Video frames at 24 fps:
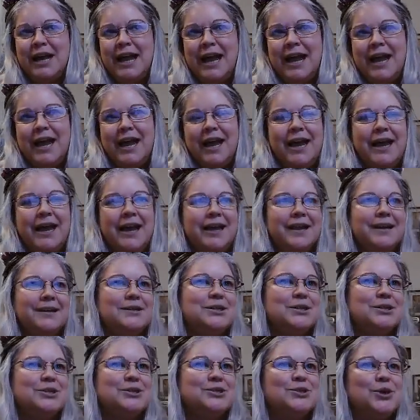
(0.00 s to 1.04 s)

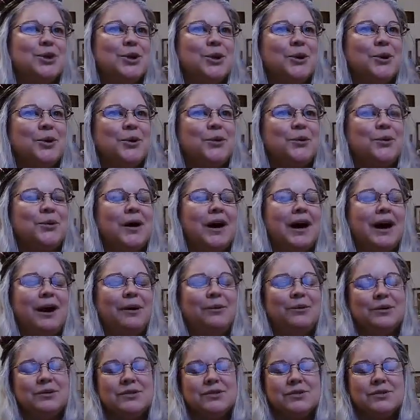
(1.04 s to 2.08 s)
And so I
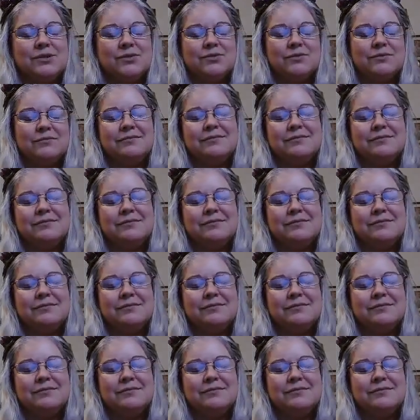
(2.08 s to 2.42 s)
was